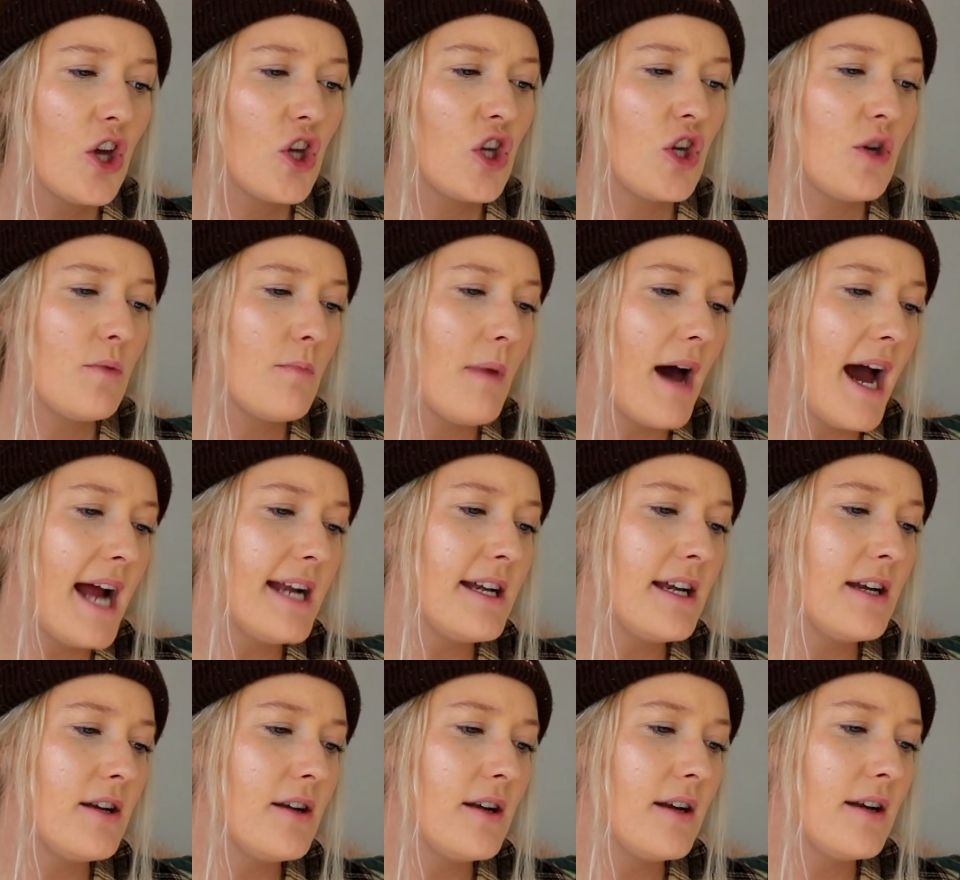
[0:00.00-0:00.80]
You
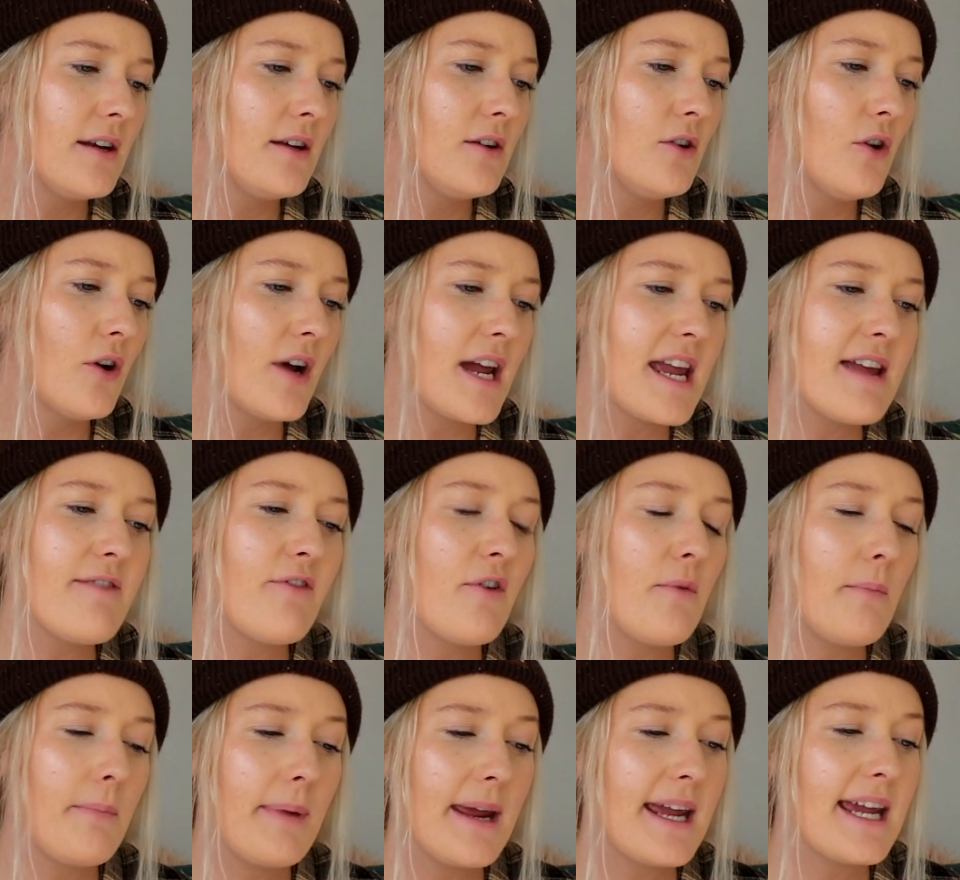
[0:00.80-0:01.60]
might not
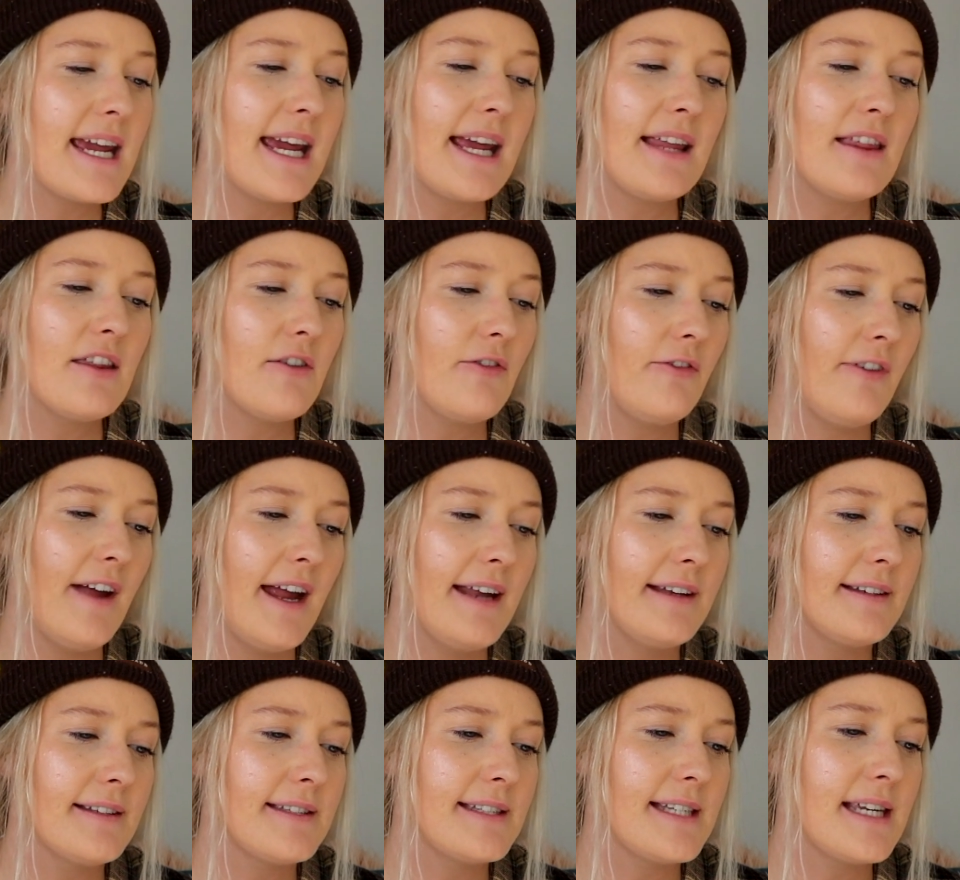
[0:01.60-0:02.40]
even be in the
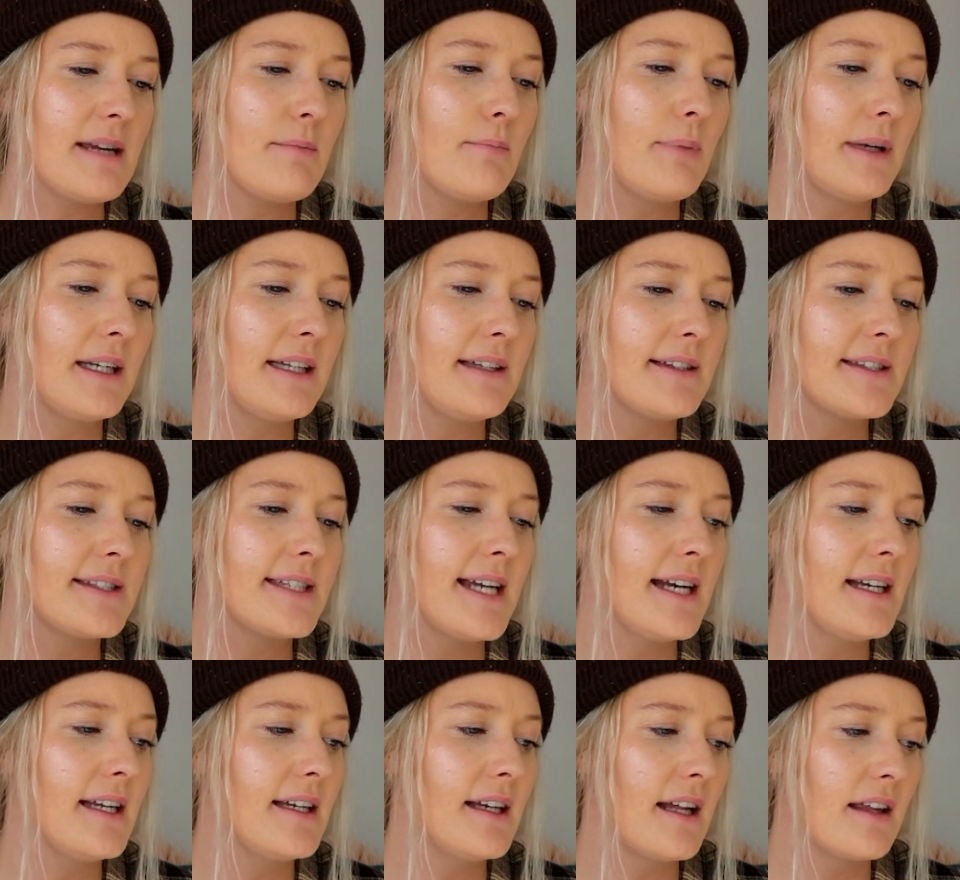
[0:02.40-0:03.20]
fantasy, but
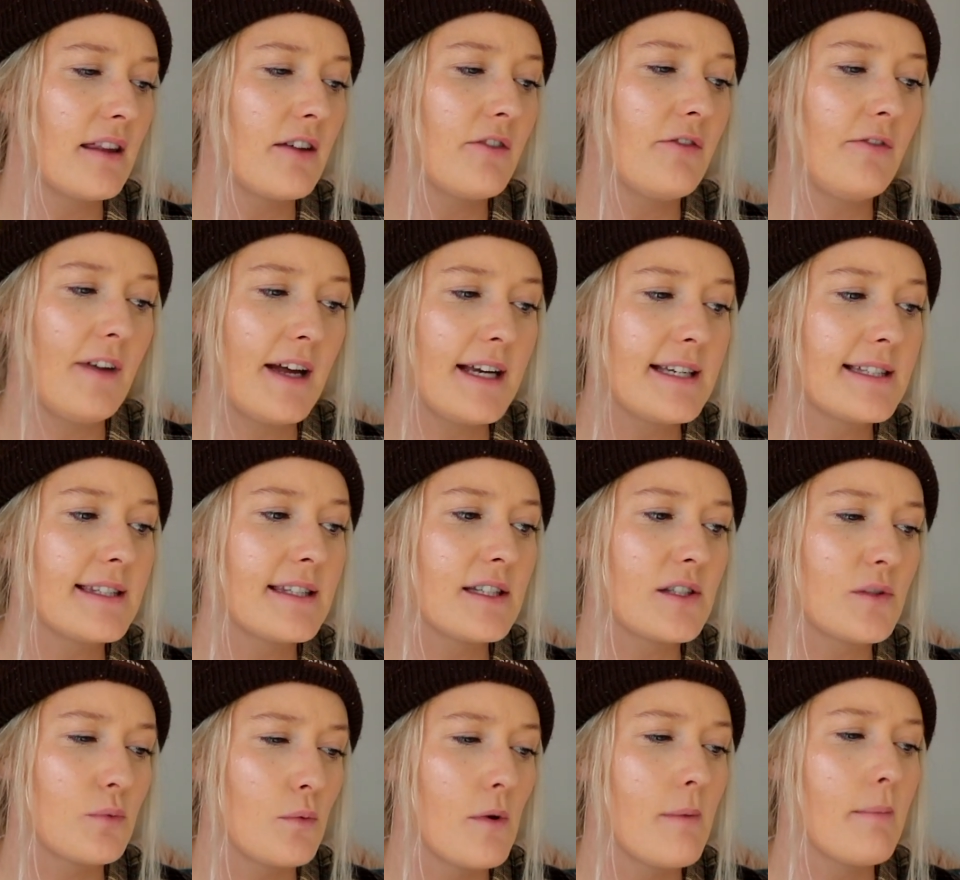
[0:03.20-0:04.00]
instead another
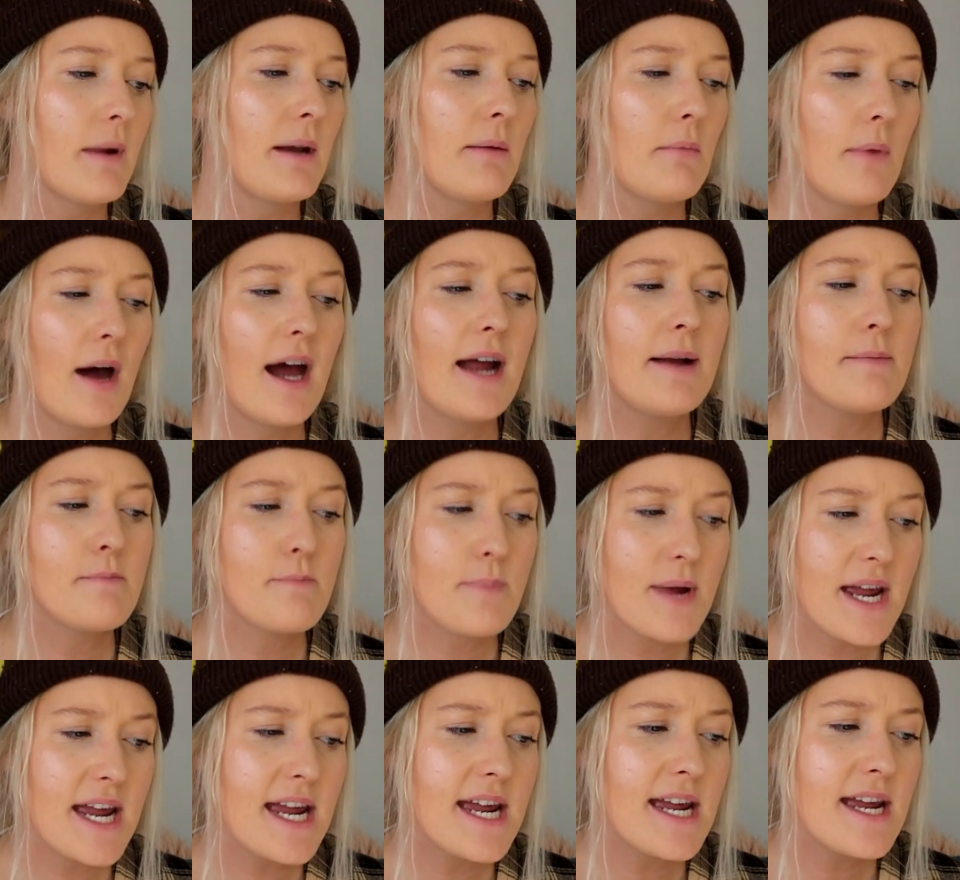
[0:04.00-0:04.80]
faceless woman
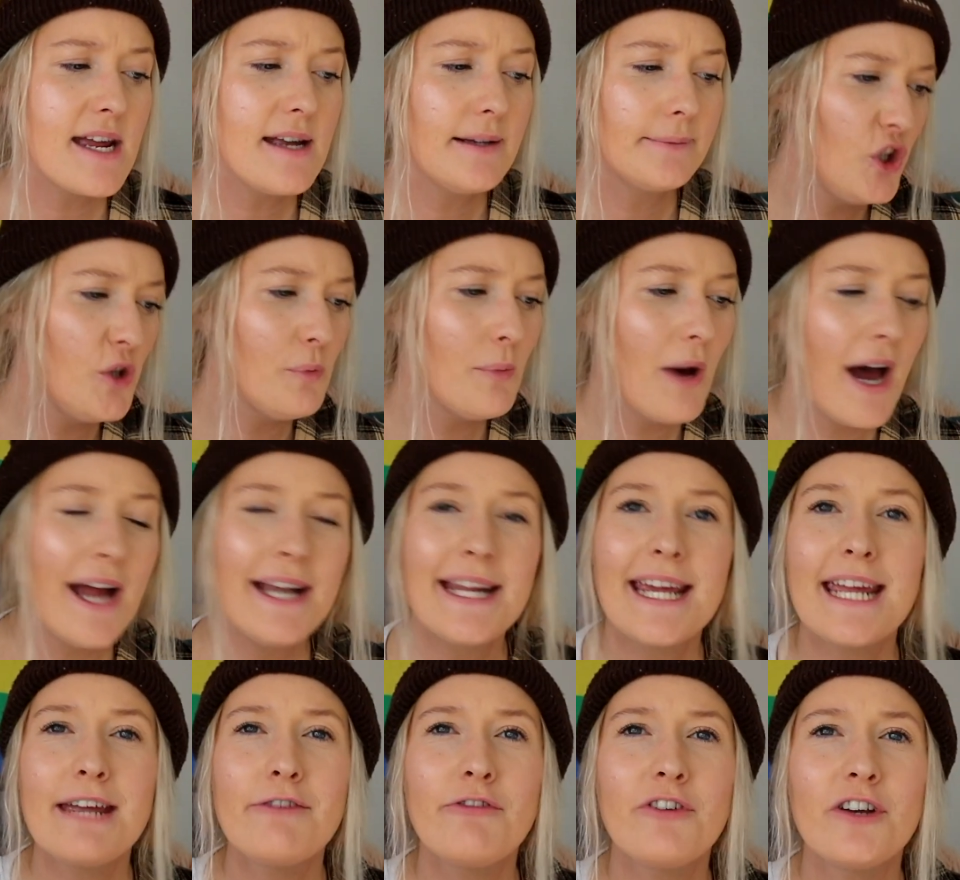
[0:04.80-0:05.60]
might be. You
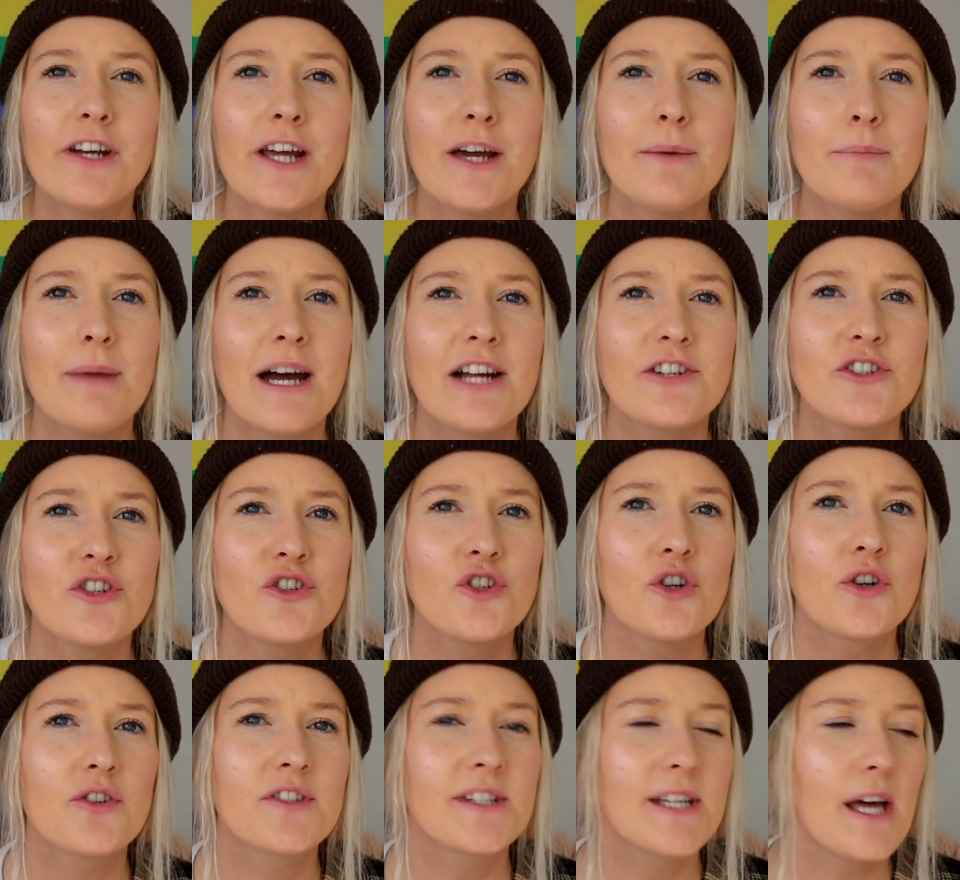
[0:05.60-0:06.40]
might even
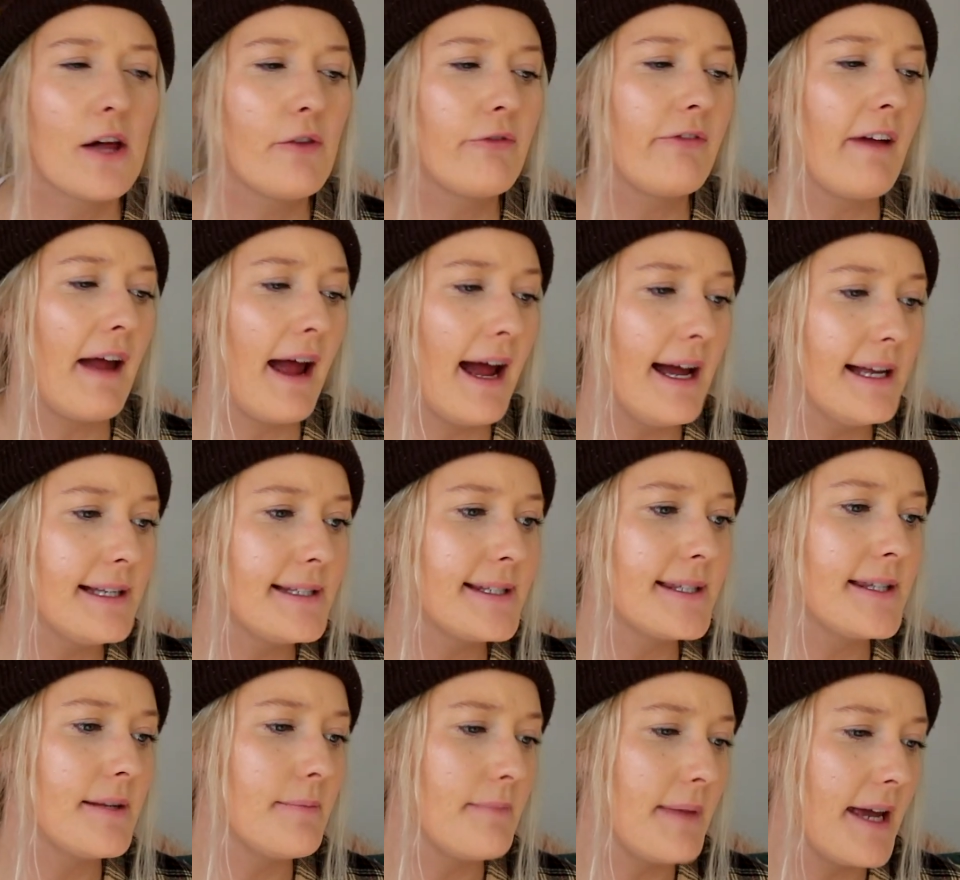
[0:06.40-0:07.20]
imagine yourself
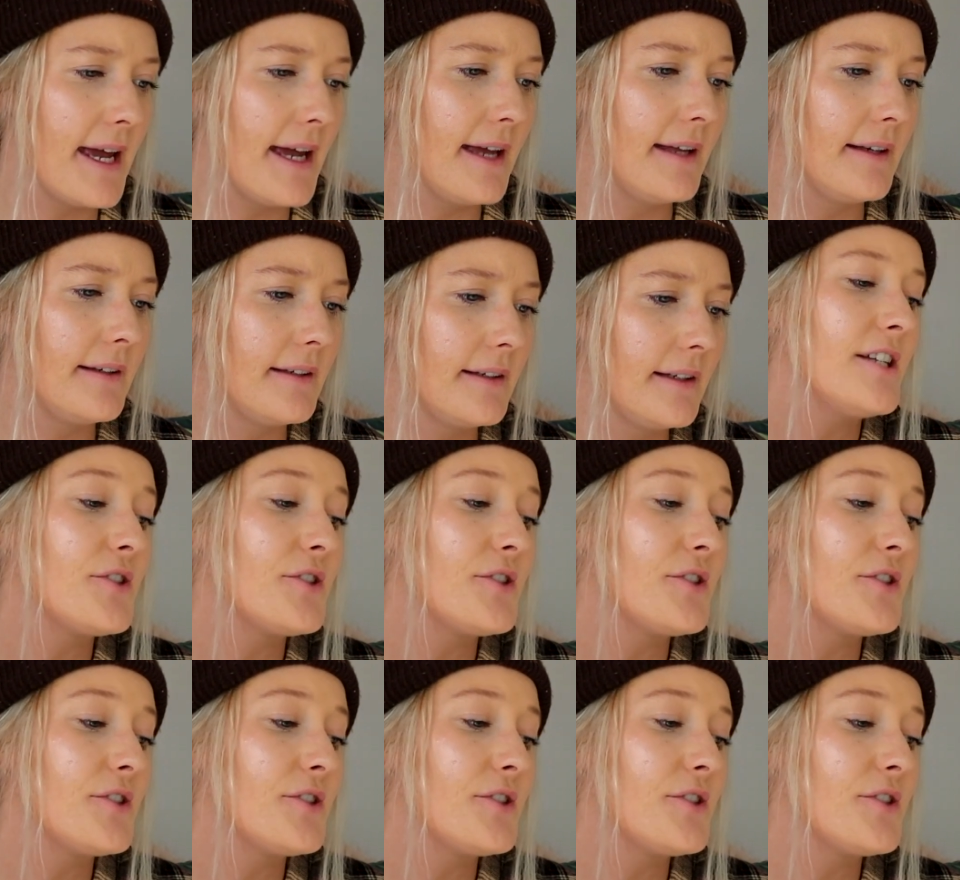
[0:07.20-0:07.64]
as the man.